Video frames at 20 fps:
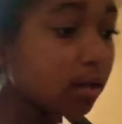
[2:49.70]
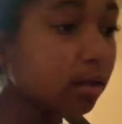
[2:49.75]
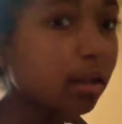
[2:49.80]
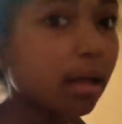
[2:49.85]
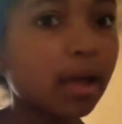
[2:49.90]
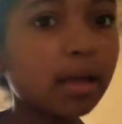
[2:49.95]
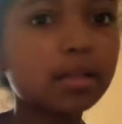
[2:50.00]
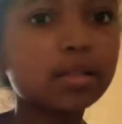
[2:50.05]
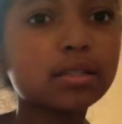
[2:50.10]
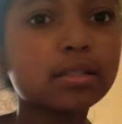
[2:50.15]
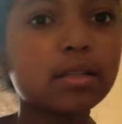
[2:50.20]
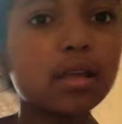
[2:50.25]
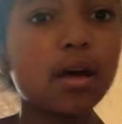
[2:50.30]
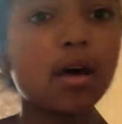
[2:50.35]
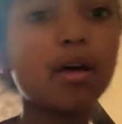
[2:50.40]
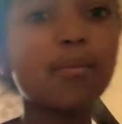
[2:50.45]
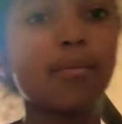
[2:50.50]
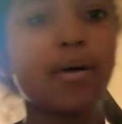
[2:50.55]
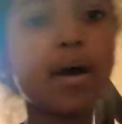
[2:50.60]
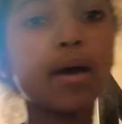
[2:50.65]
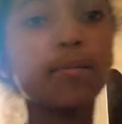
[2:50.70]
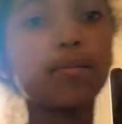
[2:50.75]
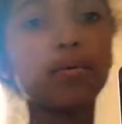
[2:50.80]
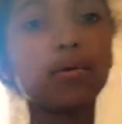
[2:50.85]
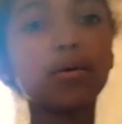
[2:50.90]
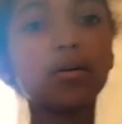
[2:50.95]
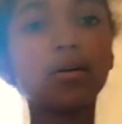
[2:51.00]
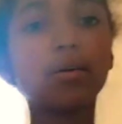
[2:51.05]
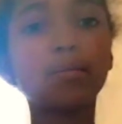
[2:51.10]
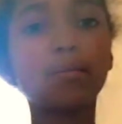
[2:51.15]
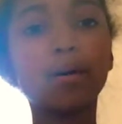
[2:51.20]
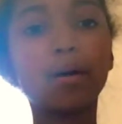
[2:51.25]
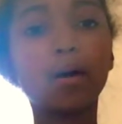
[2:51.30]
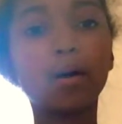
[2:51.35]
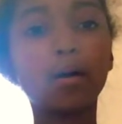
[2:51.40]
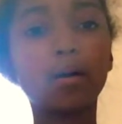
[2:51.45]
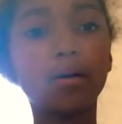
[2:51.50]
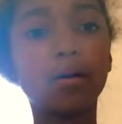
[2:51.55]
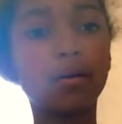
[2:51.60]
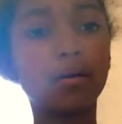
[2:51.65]
Next up, I put
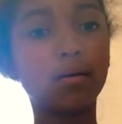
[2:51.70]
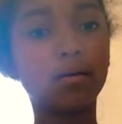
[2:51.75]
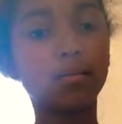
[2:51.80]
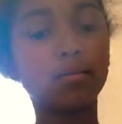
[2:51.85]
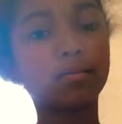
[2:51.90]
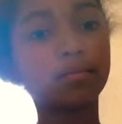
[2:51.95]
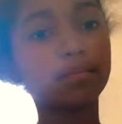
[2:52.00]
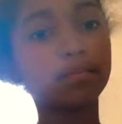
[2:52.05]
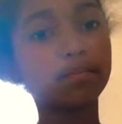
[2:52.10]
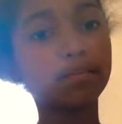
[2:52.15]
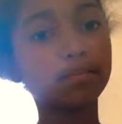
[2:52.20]
my, um,